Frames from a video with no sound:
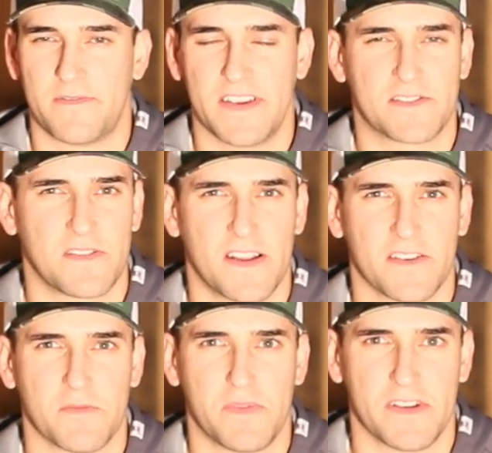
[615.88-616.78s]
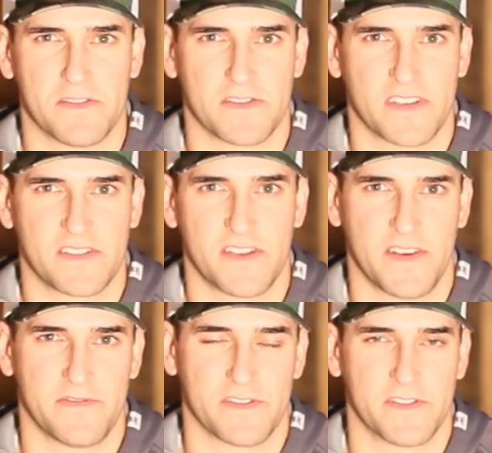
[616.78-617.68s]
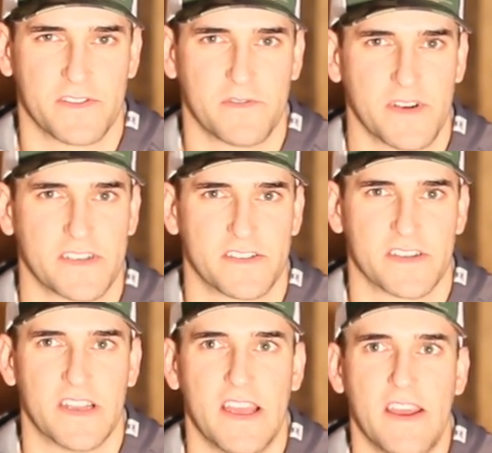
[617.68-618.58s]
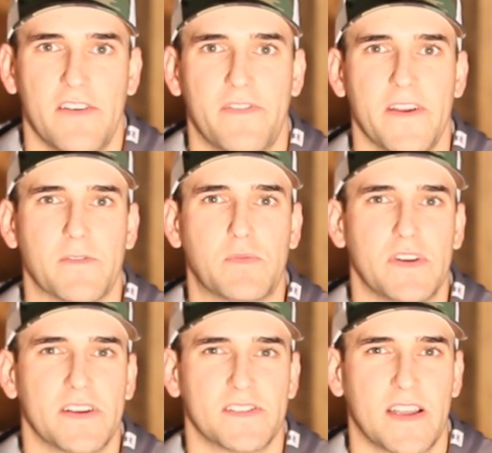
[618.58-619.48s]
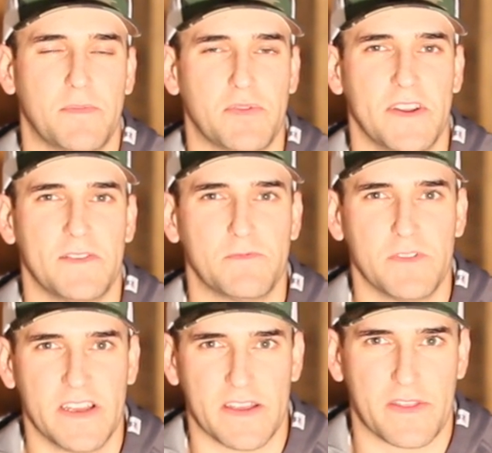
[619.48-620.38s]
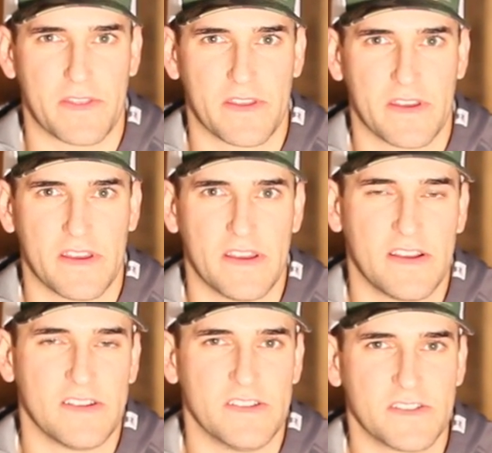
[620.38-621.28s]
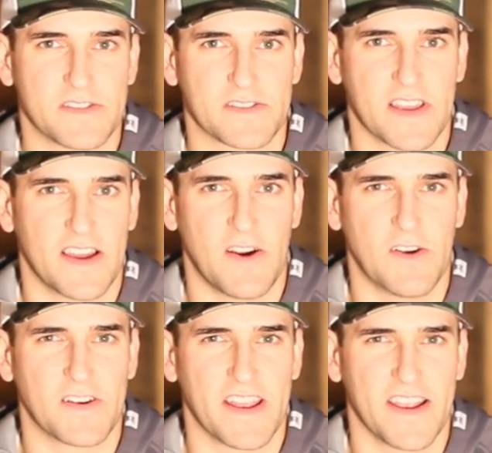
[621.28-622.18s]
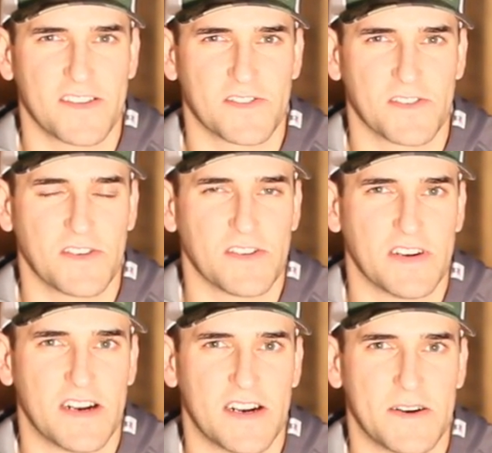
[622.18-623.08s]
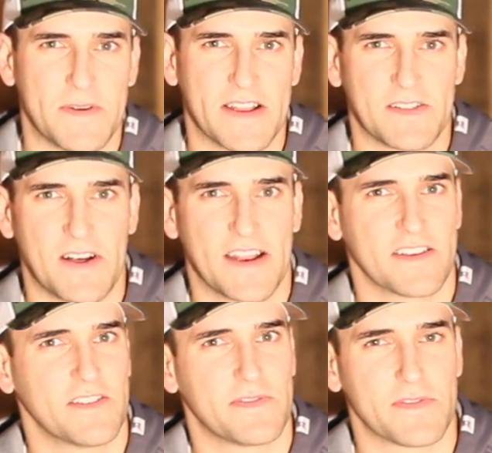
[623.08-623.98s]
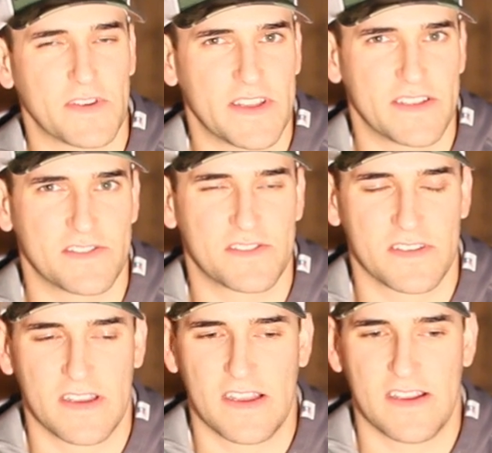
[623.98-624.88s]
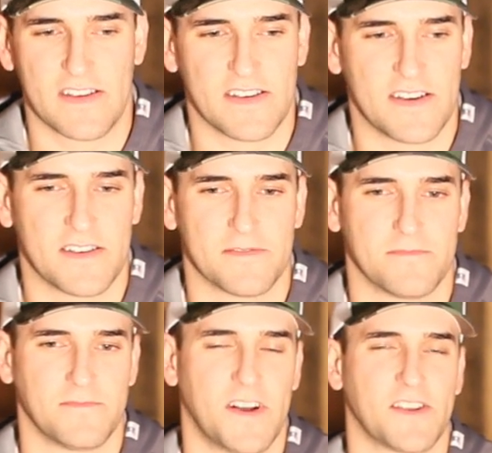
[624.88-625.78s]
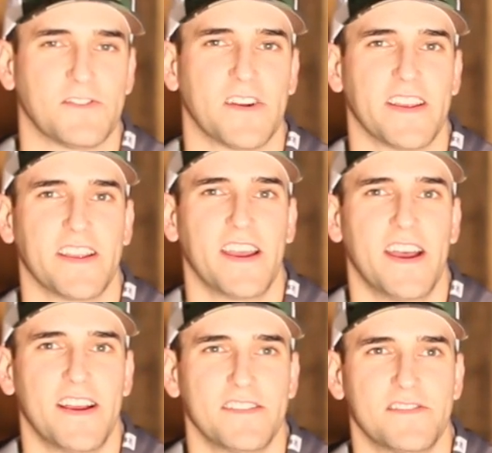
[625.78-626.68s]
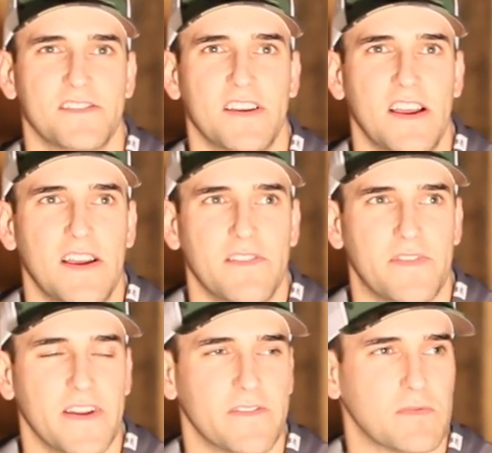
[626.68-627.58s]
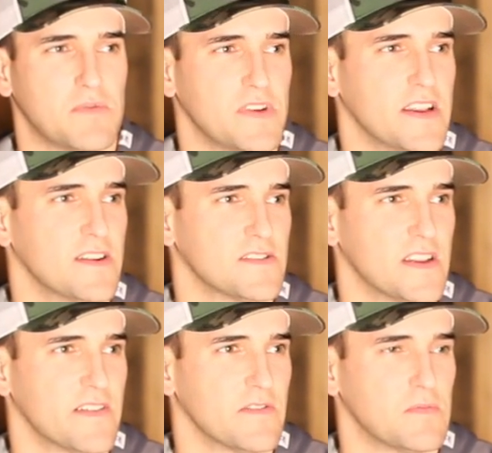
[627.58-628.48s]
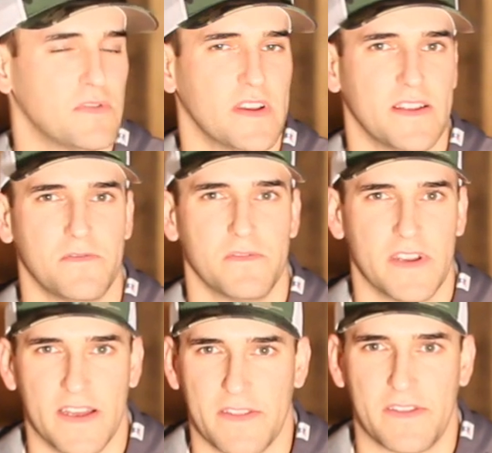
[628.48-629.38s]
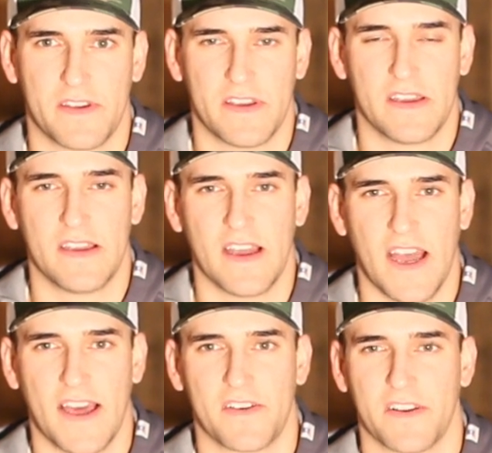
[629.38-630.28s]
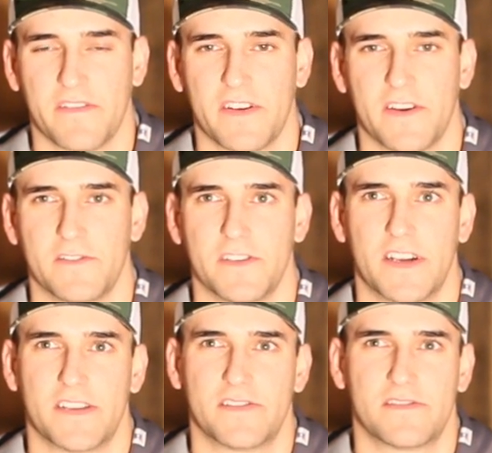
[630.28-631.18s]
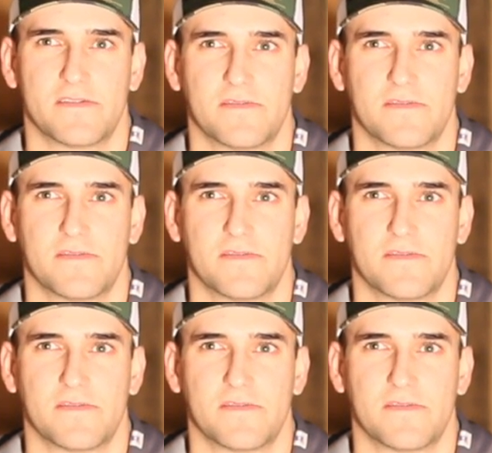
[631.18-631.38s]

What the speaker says: faced a lot of good pitchers. That's a tough one. Good question. Favorite players I played with. This is kind of hard to answer. Had a lot of good friends, a lot of great guys. Favorite players I ever played with. I don't even know, Josh.